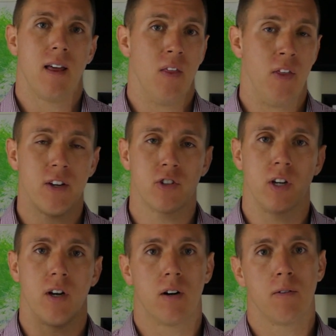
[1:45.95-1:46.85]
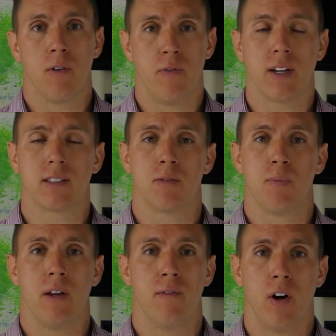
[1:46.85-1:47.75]
This year, the VIX has
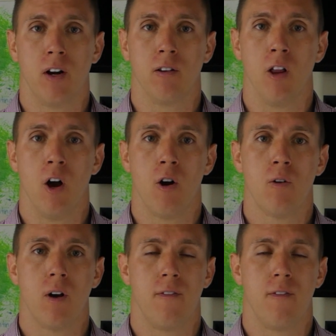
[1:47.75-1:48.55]
been very low.